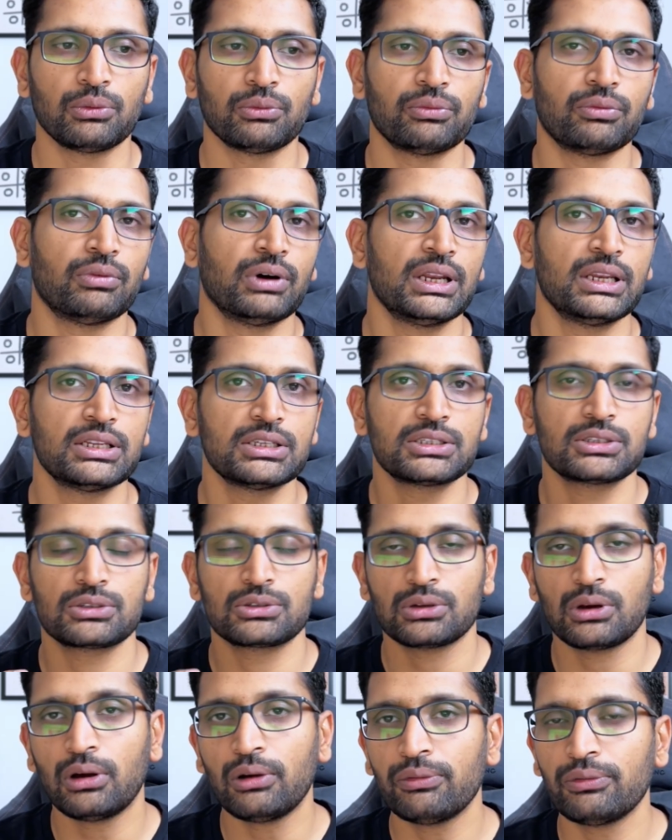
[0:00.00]
One is
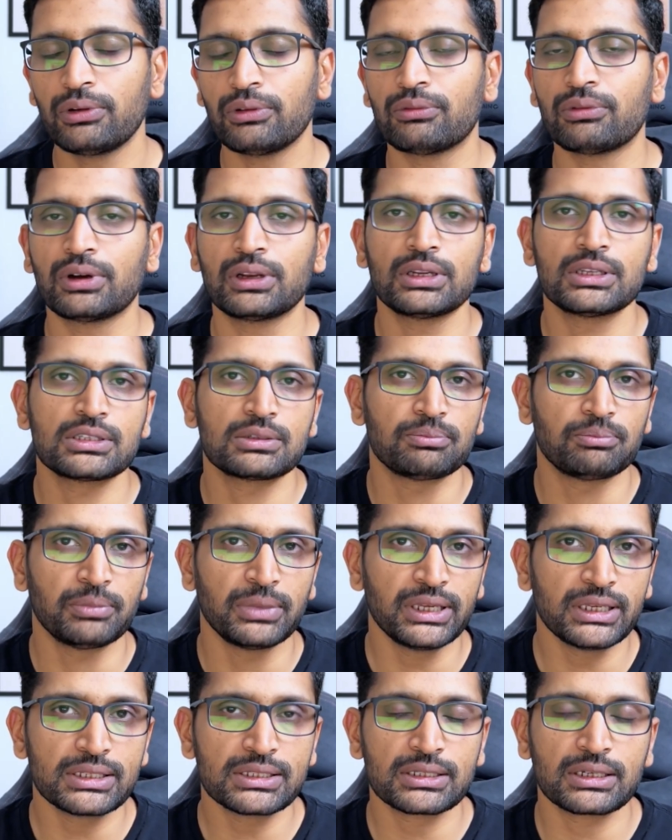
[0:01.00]
soft, one is
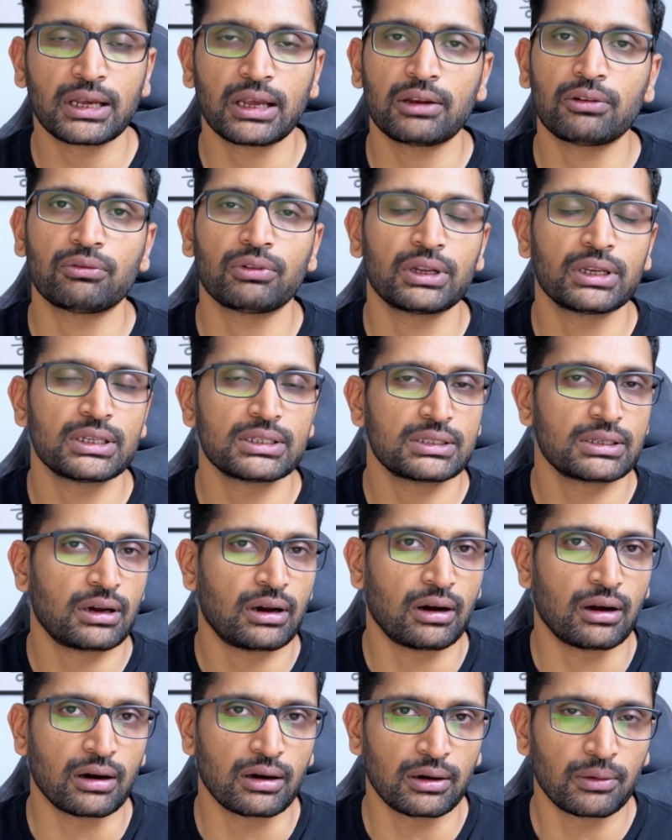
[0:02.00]
mixed, and one is
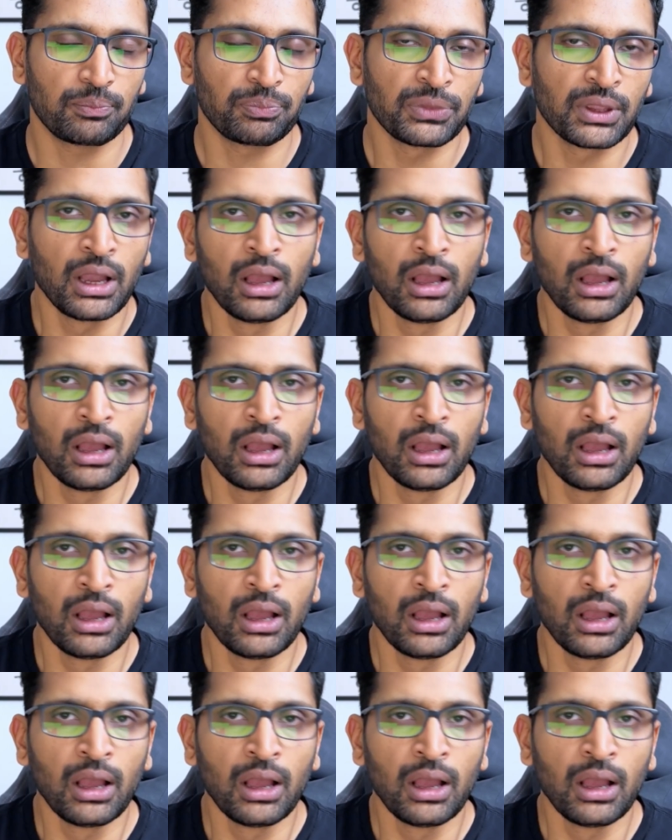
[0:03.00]
hard.